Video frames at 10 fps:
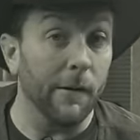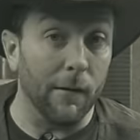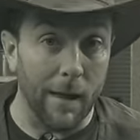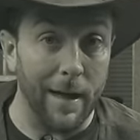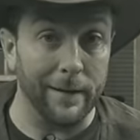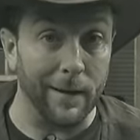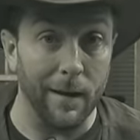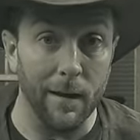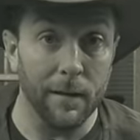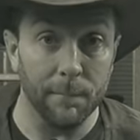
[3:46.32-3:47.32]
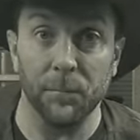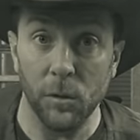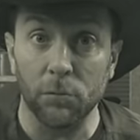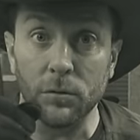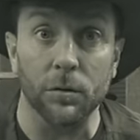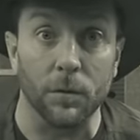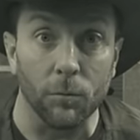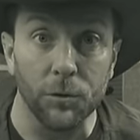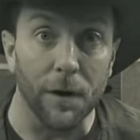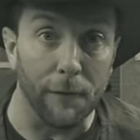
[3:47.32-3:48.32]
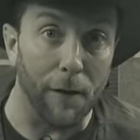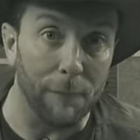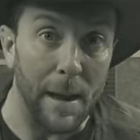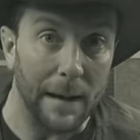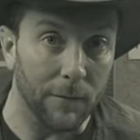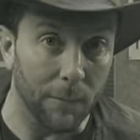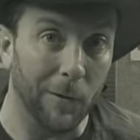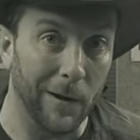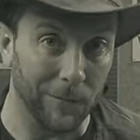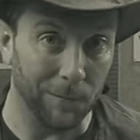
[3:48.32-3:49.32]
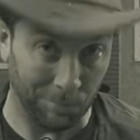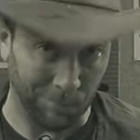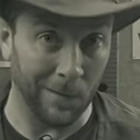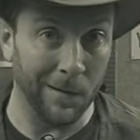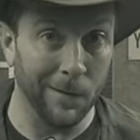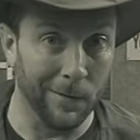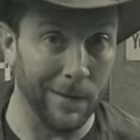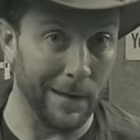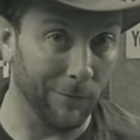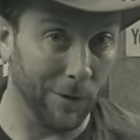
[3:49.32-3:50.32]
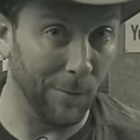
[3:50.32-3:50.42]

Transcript: don't like it, you can just go shove off back to the present. Thank you very